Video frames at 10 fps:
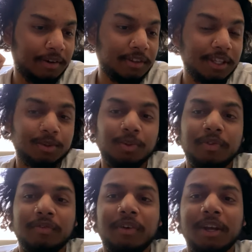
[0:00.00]
Everything's
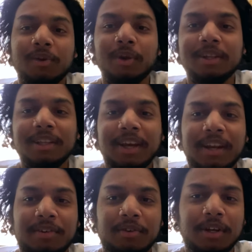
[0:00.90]
moving very quickly. I
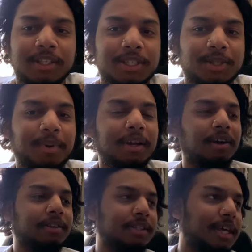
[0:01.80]
never anticipated
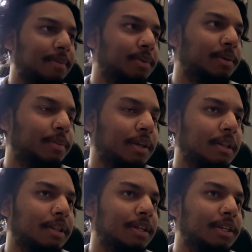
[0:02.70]
all this happening,
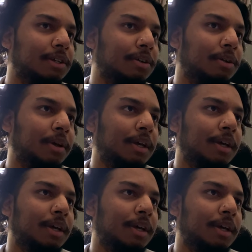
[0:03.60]
but the deal